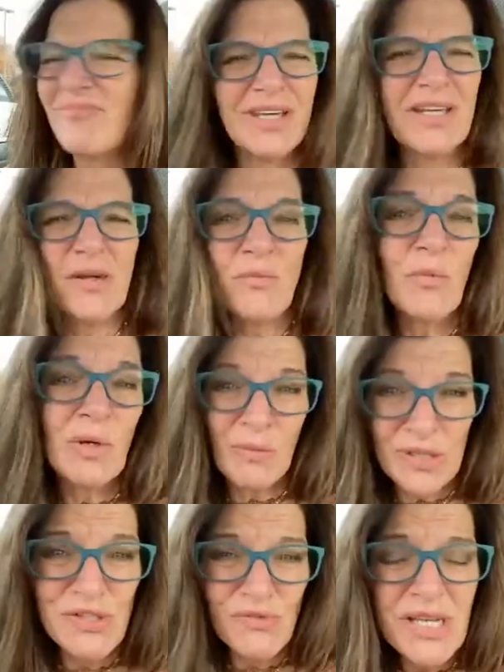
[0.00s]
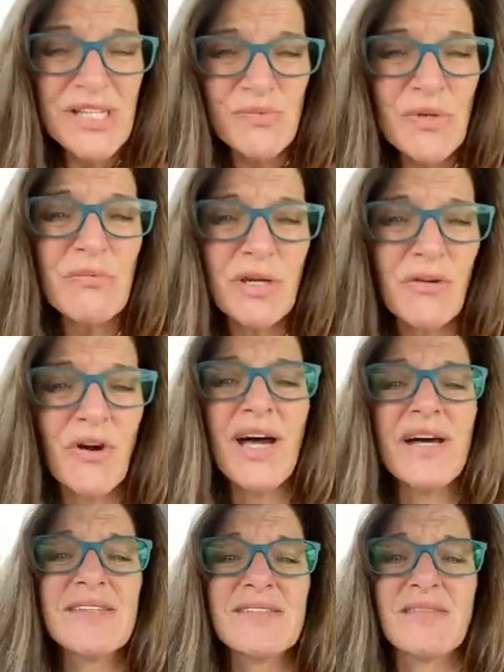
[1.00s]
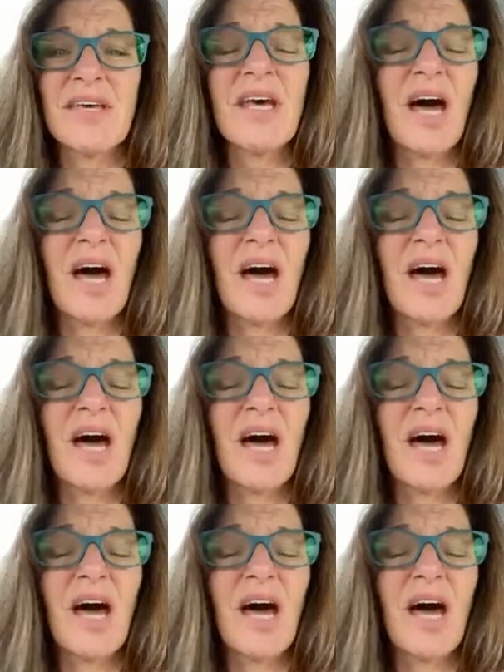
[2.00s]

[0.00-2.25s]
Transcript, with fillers: you know, when we stress, we regress.